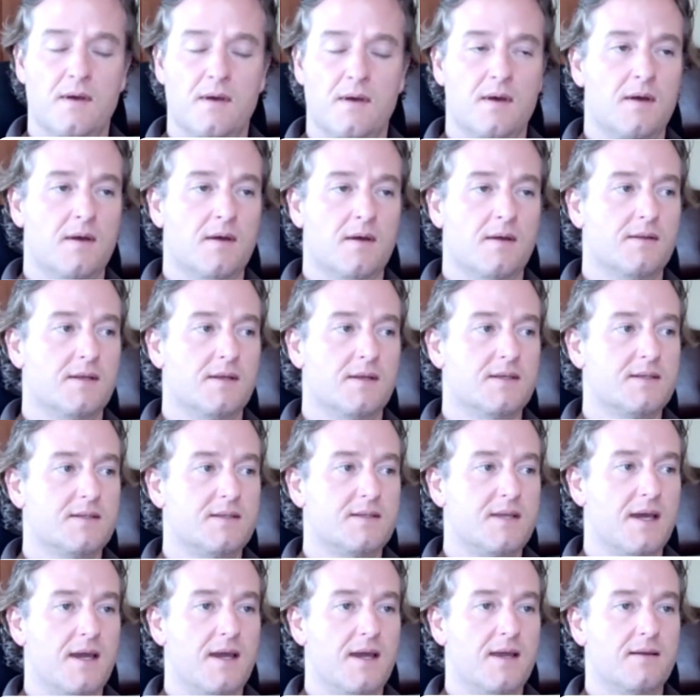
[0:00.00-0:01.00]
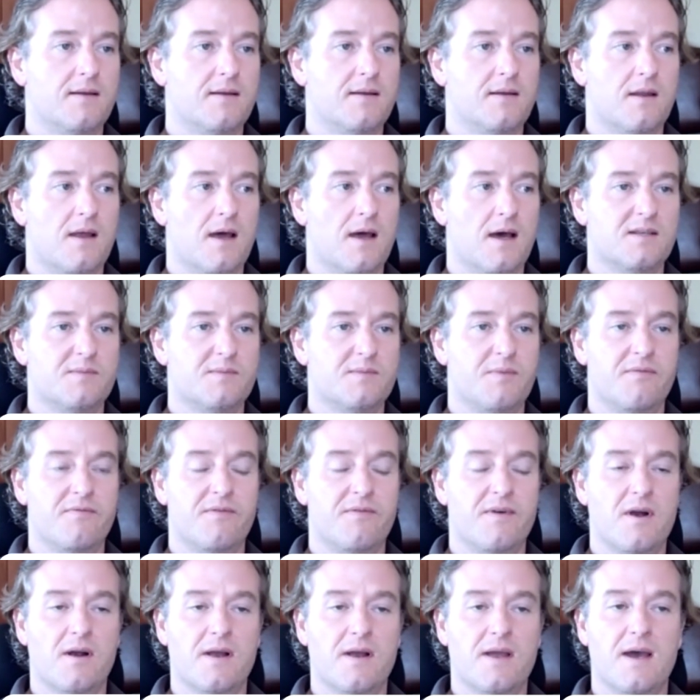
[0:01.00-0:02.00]
The state has been
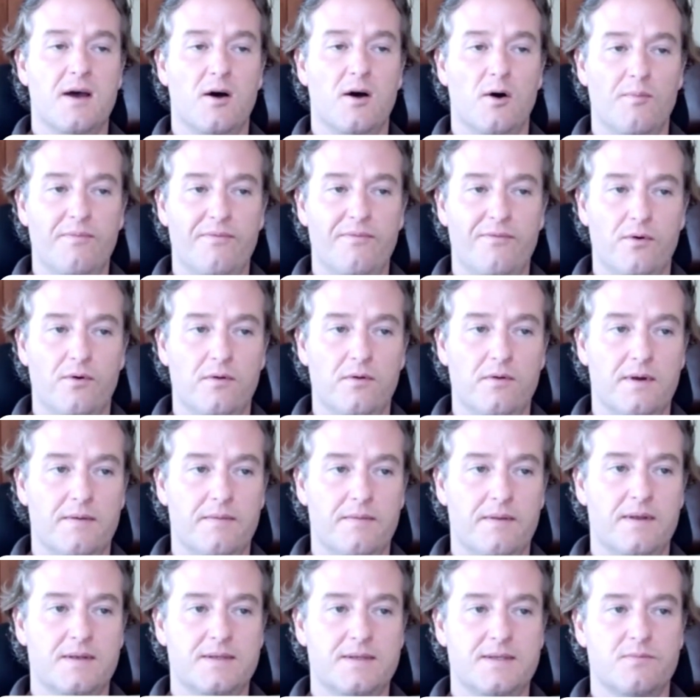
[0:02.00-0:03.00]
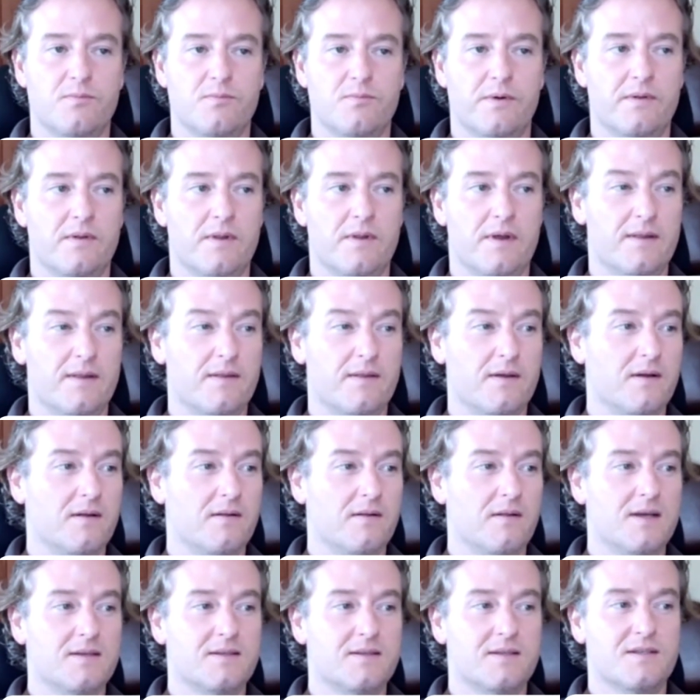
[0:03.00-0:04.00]
very helpful, and this is when like the
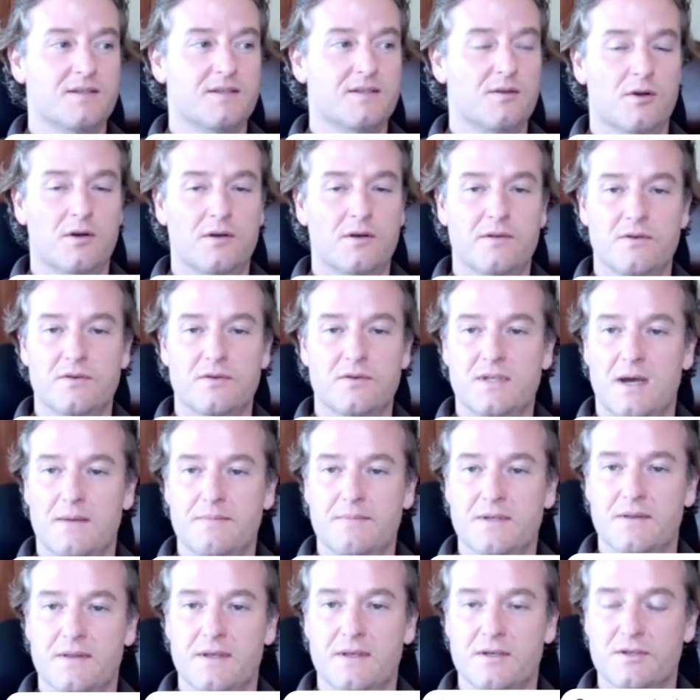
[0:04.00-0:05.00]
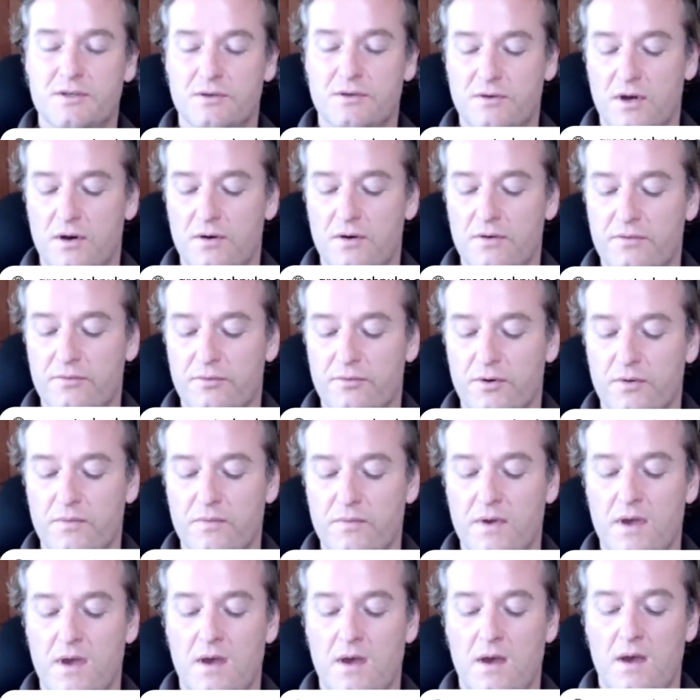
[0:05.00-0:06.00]
lessons learned, those types of things you go through.
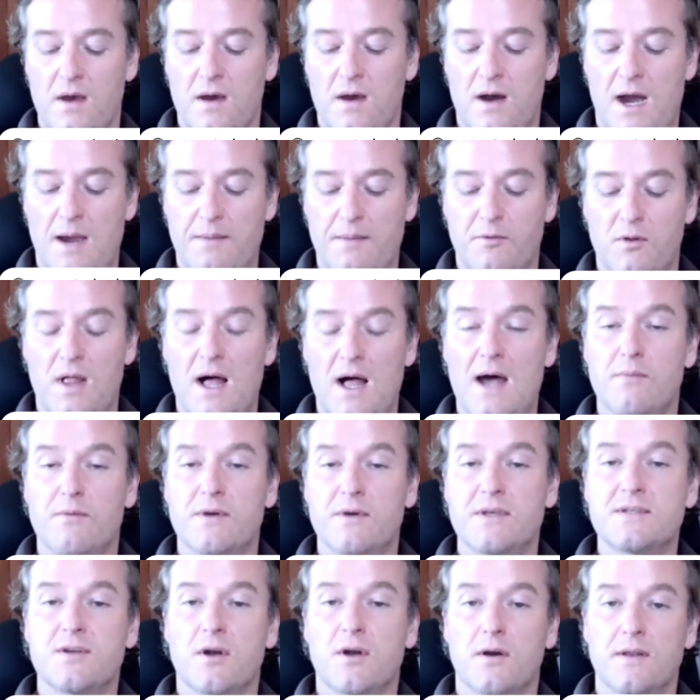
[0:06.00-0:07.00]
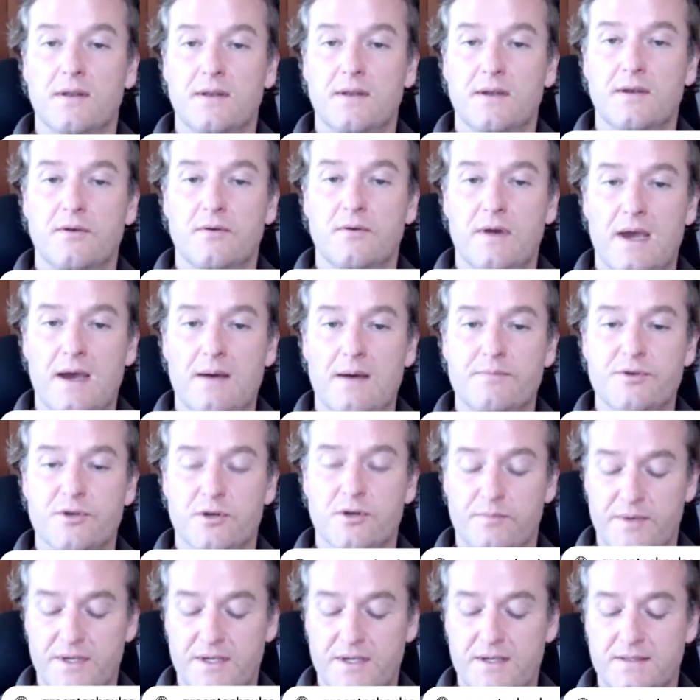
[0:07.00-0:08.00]
I'm glad we started in New Hampshire
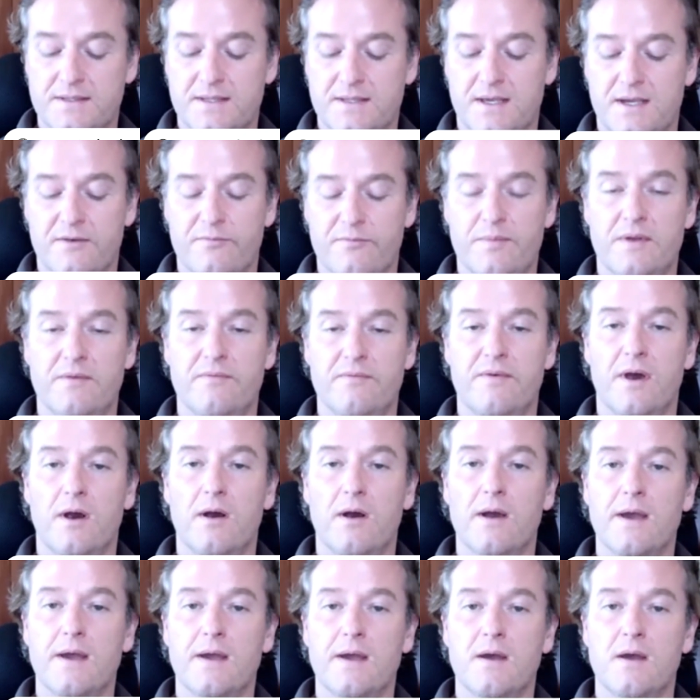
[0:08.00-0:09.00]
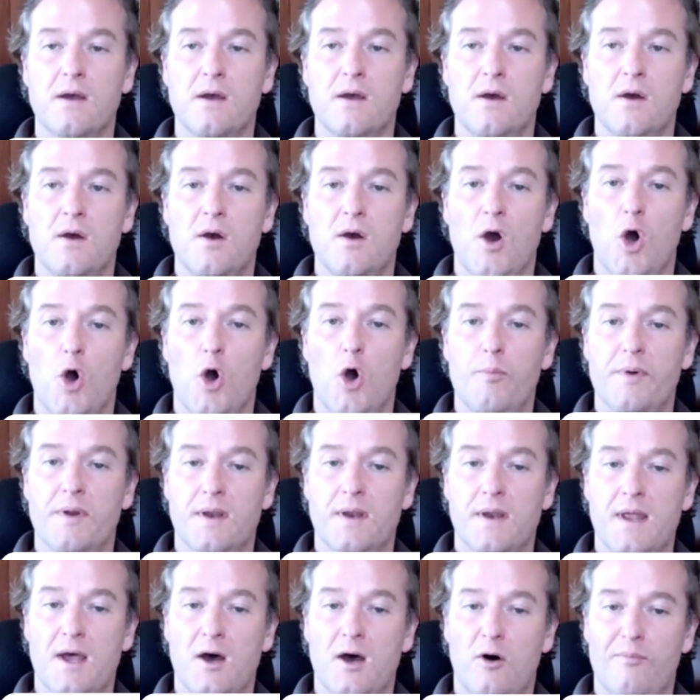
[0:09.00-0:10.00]
because they have been very open and
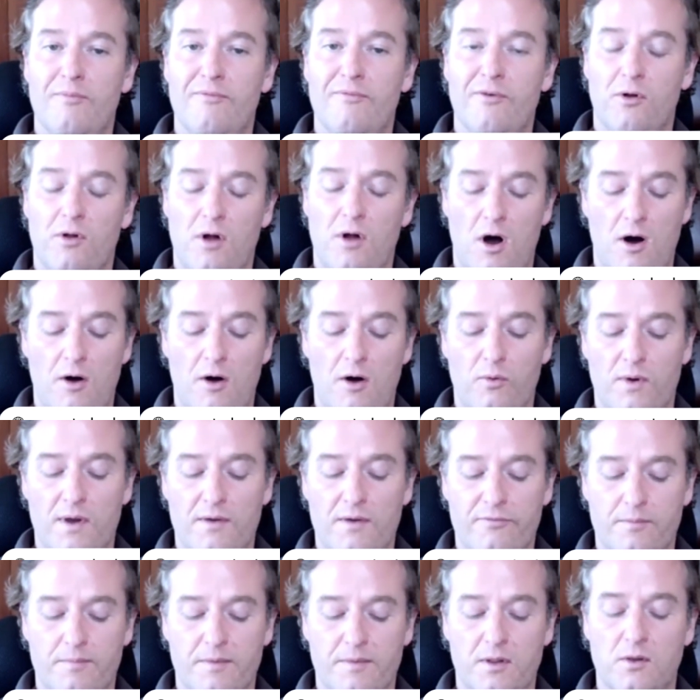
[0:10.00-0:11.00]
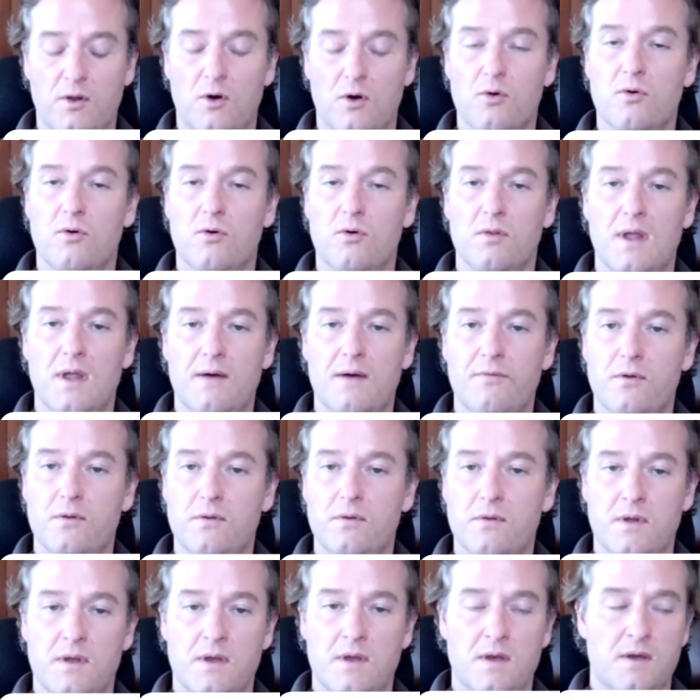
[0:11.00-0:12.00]
helpful all the way from a local level
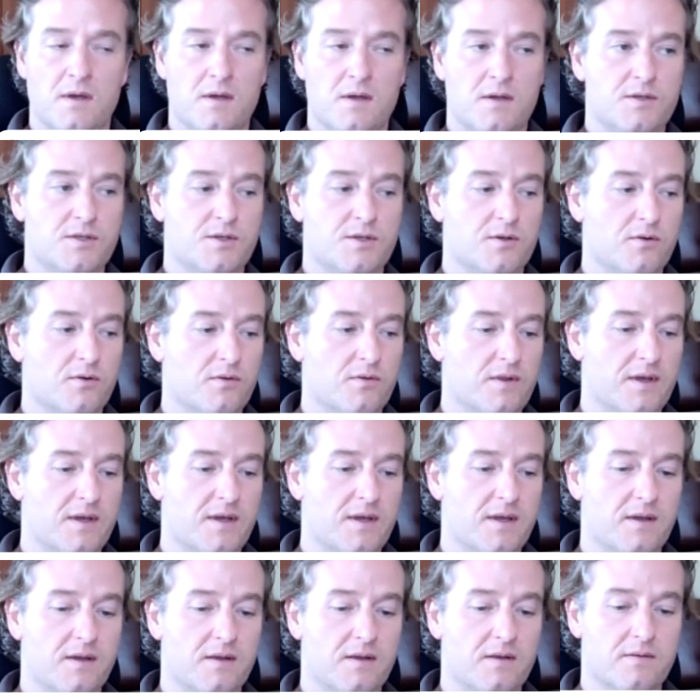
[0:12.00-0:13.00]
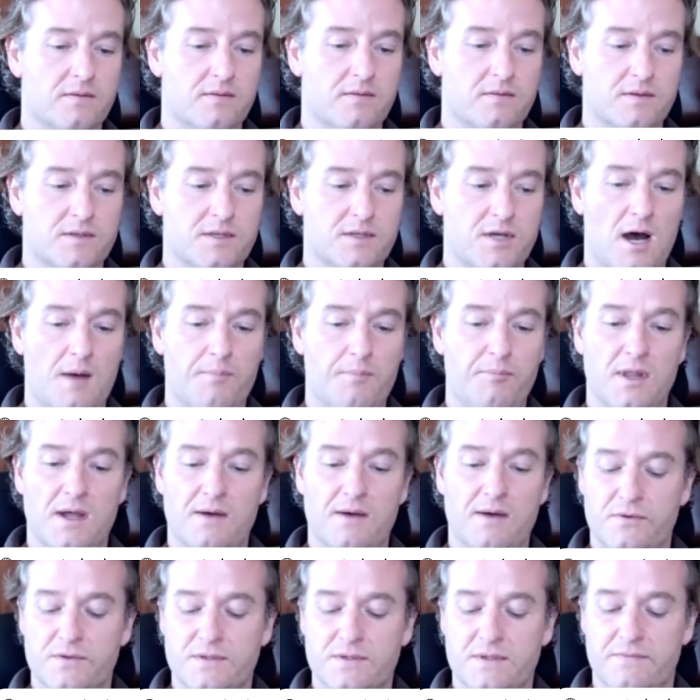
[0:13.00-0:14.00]
to the top
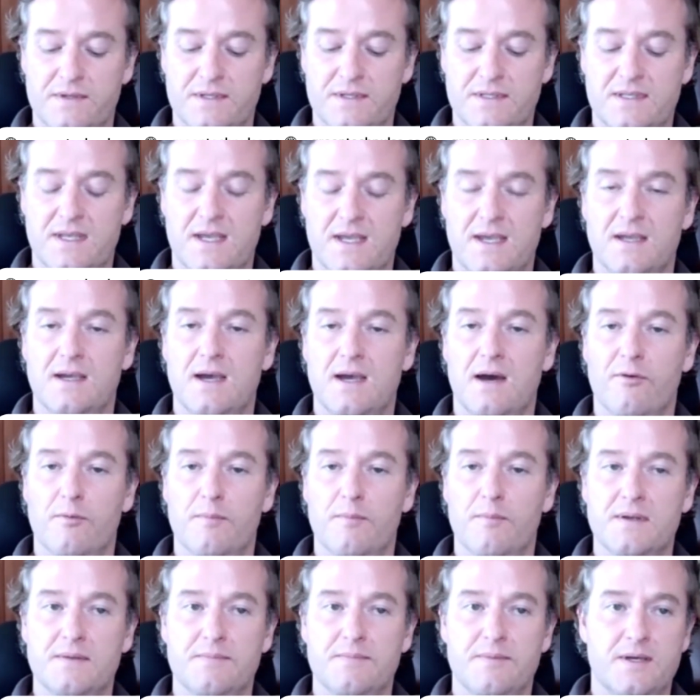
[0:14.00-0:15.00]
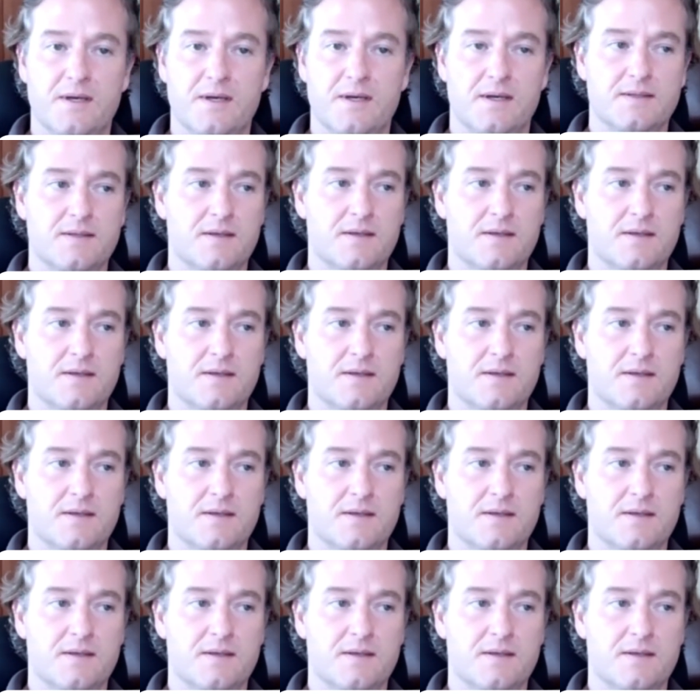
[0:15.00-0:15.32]
levels of the state government, because